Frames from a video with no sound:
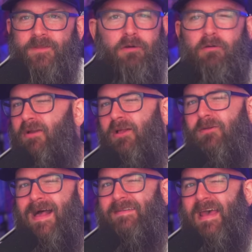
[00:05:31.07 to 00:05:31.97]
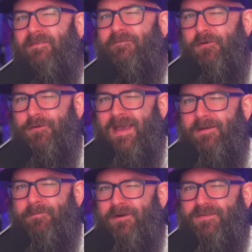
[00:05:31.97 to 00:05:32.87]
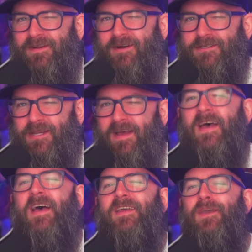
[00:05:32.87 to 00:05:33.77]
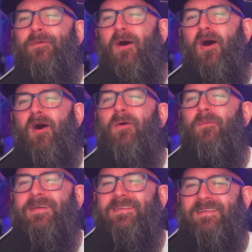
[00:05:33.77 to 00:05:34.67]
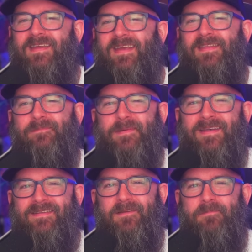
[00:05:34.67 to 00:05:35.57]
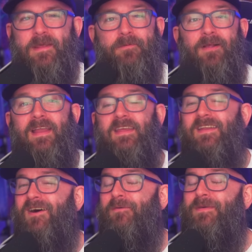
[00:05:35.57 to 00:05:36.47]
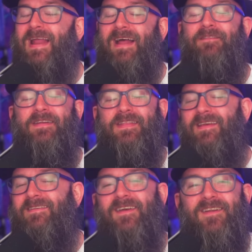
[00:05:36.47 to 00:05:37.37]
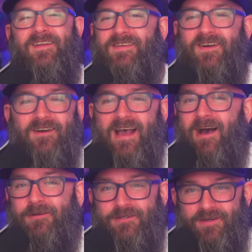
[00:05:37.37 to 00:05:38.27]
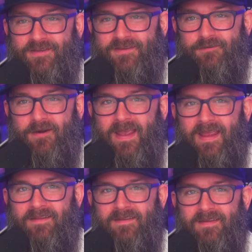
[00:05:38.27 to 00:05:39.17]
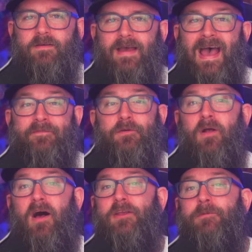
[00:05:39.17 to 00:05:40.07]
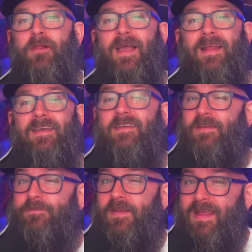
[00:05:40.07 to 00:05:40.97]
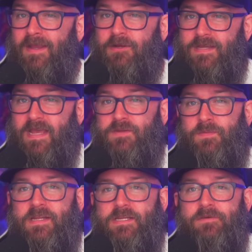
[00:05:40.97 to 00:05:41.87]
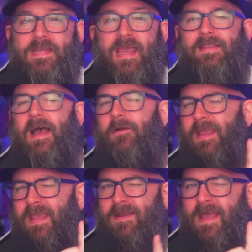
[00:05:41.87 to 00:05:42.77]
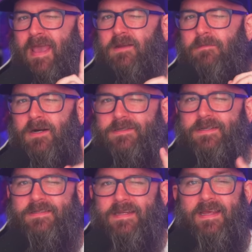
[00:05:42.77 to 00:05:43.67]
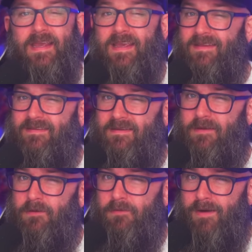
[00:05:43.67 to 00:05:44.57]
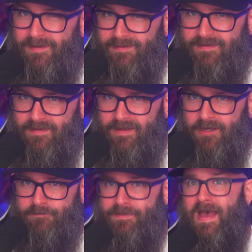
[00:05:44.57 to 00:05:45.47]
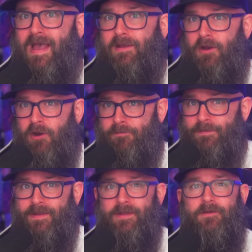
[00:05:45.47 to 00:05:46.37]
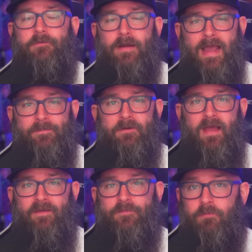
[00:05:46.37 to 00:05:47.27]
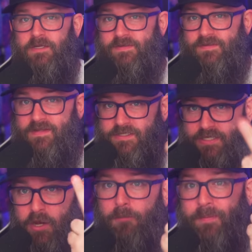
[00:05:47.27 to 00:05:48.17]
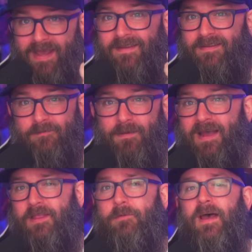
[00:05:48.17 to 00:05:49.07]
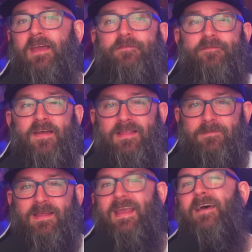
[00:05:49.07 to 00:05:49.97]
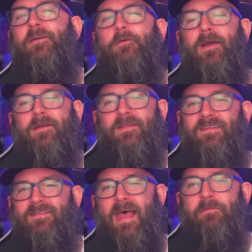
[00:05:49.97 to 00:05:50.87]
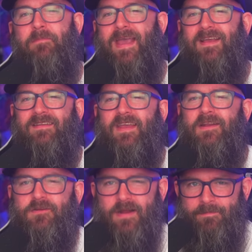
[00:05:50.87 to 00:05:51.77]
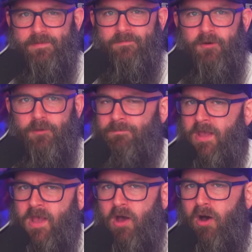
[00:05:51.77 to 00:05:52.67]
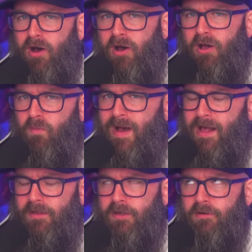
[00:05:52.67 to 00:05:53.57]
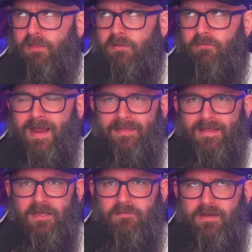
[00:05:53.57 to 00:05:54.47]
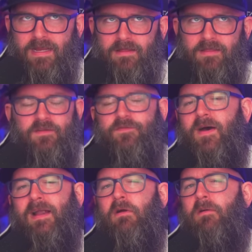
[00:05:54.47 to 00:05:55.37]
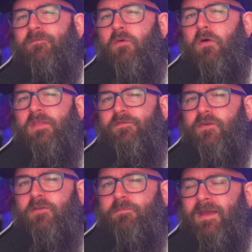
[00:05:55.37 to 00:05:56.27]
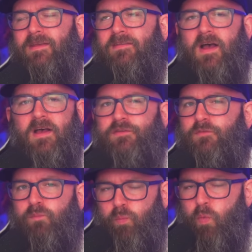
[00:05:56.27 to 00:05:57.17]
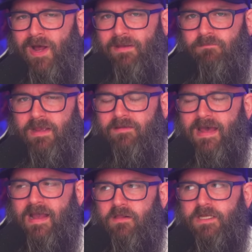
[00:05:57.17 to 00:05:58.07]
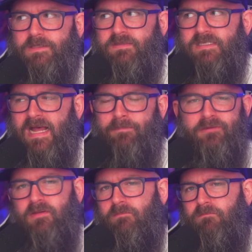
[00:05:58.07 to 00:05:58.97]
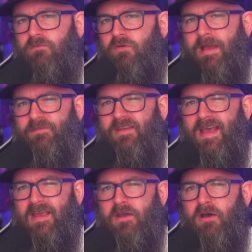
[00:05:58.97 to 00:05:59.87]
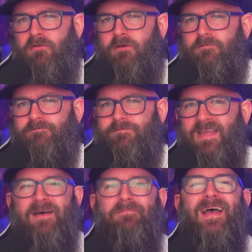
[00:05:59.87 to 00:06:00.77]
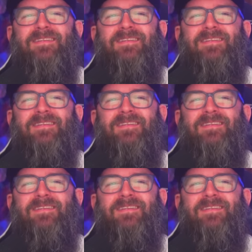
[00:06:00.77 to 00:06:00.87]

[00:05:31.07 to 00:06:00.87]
You're a real glass half full kind of person, aren't you? You always see the best in people and you know that everything's gonna turn out just great. After all, your plan is, if you need your 10/22 takedown in an emergency, it's to unsling your pack, open it, grab your rifle, which is in two pieces, by the way, fit them together quickly, slam a magazine, and drop the bolt. All while your threat that you needed this firearm for in the first place does what exactly? Stops and grabs a Diet Coke? Yep, that's